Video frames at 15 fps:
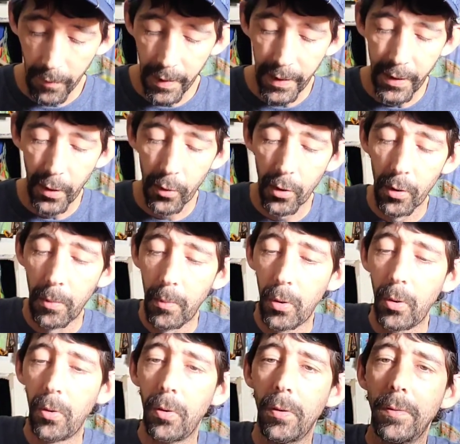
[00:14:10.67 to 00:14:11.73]
of a
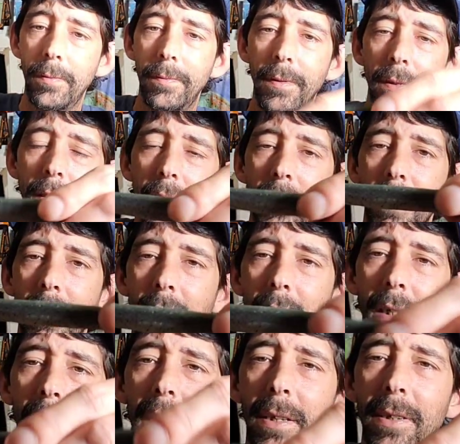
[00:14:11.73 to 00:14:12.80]
durable,
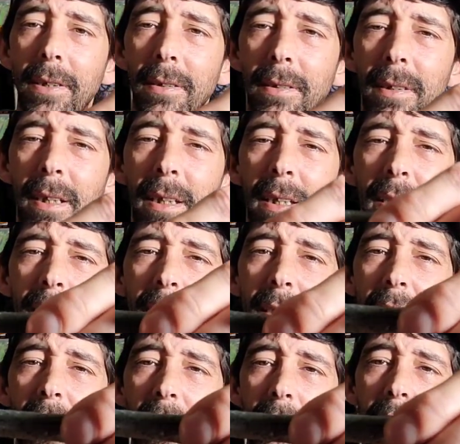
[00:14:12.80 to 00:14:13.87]
as you can see, it
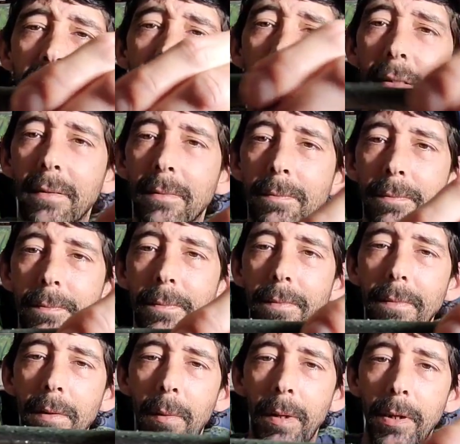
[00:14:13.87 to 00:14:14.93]
doesn't,
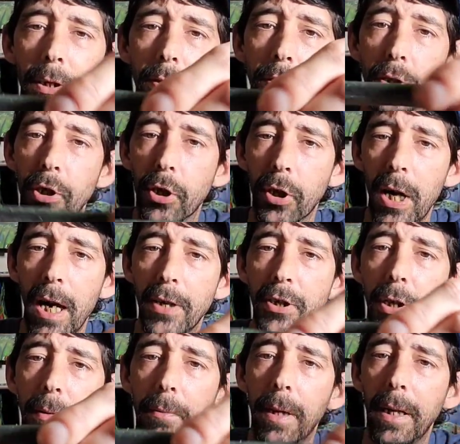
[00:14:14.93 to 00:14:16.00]
I mean, you can stretch
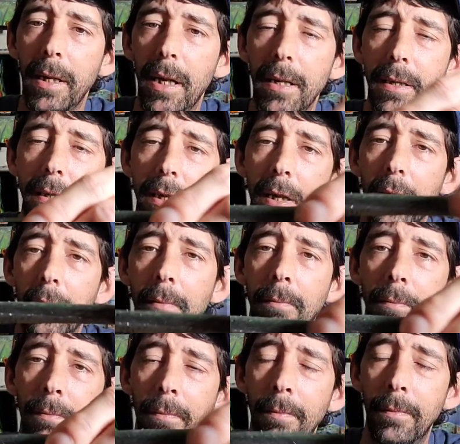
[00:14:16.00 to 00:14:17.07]
it, but it doesn't
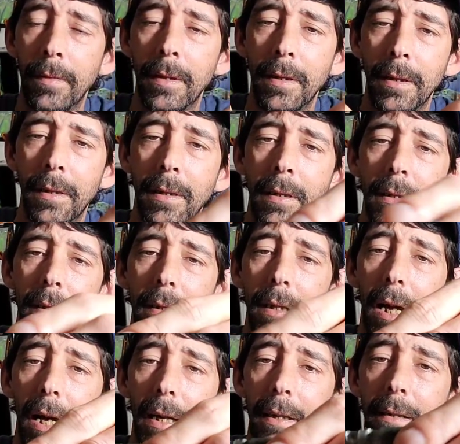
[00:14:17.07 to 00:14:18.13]
come
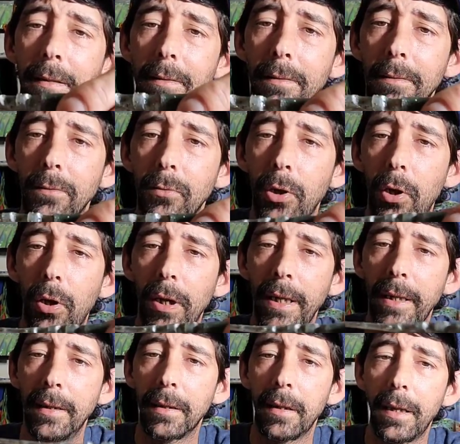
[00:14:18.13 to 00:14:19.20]
like real
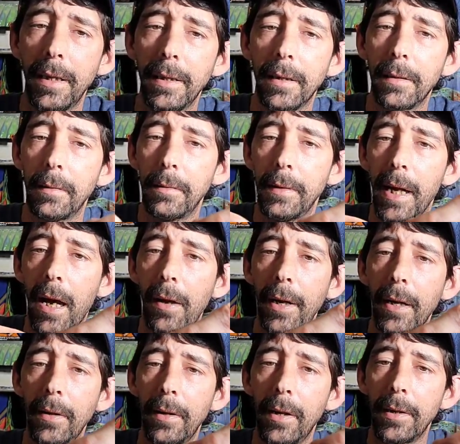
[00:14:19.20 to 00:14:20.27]
easily. Now
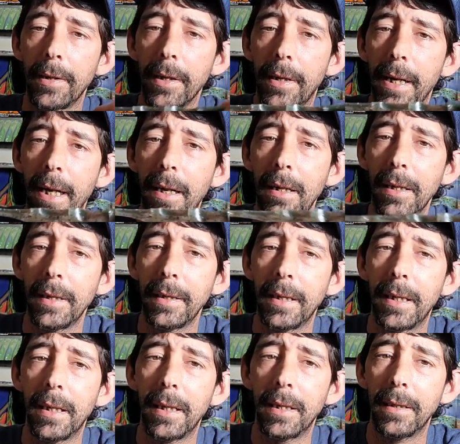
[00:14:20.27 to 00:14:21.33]
down there at the tail it
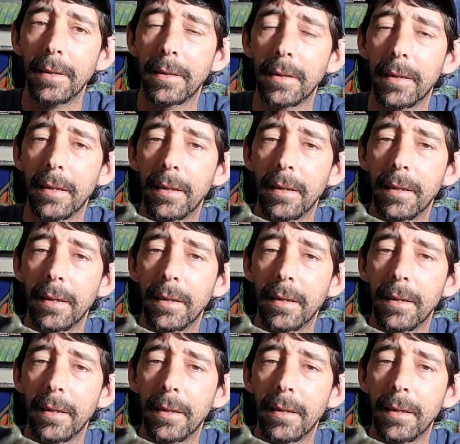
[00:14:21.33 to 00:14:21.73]
does.